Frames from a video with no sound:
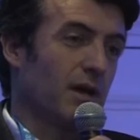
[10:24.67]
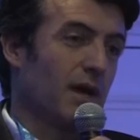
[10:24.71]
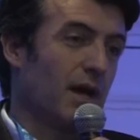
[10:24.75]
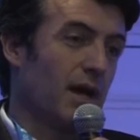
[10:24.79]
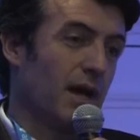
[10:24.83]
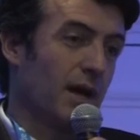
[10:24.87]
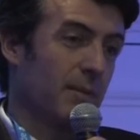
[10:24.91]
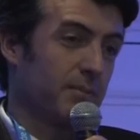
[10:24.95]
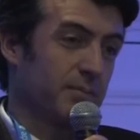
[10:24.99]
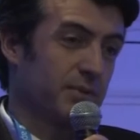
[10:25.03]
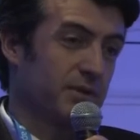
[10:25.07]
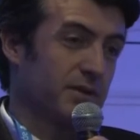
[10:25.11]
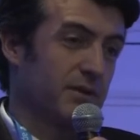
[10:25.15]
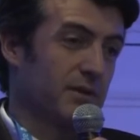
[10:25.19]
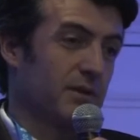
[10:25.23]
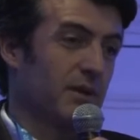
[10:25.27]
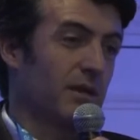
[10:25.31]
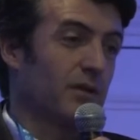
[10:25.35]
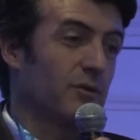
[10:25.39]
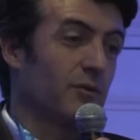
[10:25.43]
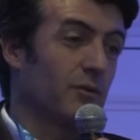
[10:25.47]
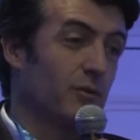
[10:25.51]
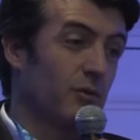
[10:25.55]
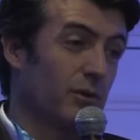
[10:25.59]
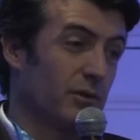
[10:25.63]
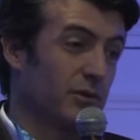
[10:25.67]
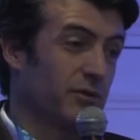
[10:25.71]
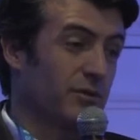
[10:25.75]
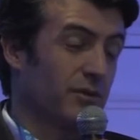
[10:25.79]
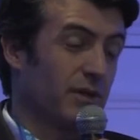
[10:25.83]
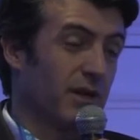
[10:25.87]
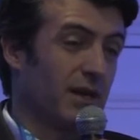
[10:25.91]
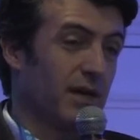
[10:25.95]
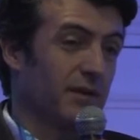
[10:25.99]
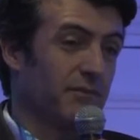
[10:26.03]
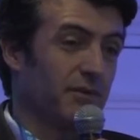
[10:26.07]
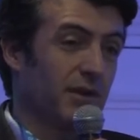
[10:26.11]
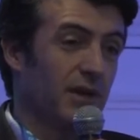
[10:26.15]
apps and Google
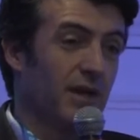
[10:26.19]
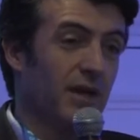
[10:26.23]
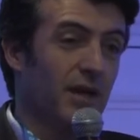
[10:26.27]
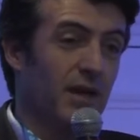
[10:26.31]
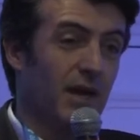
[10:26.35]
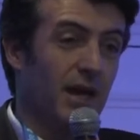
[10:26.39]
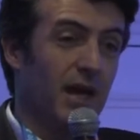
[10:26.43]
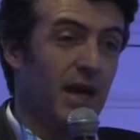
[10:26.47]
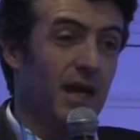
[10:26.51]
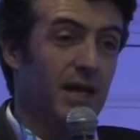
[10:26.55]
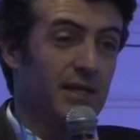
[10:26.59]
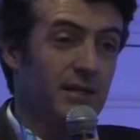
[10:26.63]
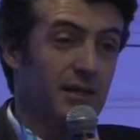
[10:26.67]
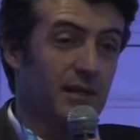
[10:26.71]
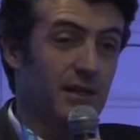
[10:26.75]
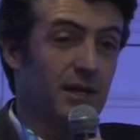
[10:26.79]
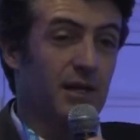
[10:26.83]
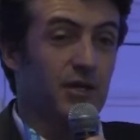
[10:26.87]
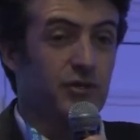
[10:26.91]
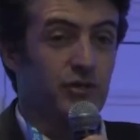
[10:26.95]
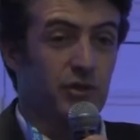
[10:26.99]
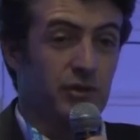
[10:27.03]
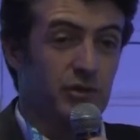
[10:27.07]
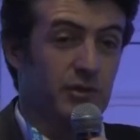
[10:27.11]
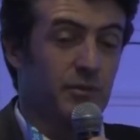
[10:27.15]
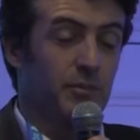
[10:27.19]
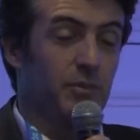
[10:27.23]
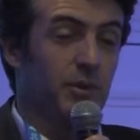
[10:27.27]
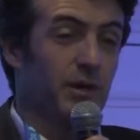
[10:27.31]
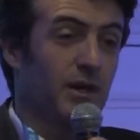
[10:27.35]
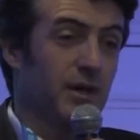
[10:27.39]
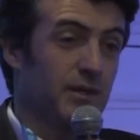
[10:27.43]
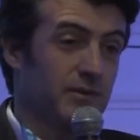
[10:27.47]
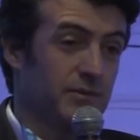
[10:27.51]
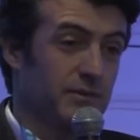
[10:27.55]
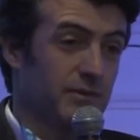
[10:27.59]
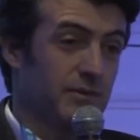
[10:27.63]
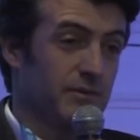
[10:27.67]
Drive at large
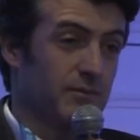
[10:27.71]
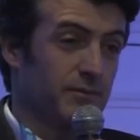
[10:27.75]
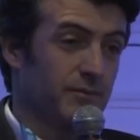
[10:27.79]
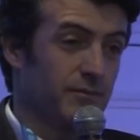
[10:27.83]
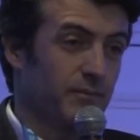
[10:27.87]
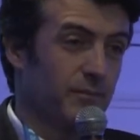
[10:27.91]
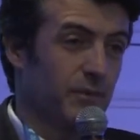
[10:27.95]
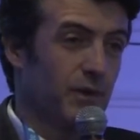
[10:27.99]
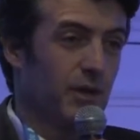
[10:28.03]
enterprises.